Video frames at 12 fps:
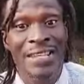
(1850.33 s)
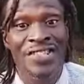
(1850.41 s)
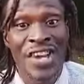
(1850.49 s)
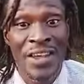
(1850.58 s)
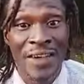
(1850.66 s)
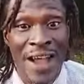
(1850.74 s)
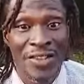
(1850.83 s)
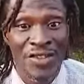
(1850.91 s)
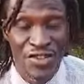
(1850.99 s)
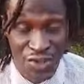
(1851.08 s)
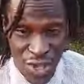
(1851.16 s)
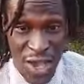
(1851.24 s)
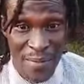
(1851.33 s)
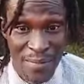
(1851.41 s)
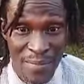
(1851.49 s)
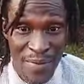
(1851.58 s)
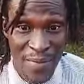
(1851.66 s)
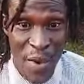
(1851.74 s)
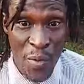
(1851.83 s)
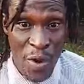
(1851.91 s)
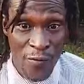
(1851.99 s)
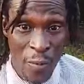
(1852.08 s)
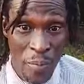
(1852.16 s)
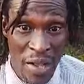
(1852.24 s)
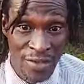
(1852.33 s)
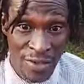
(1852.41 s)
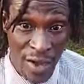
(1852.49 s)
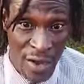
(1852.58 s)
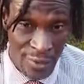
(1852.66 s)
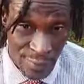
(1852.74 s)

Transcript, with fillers: generals them, they work for Pentagon.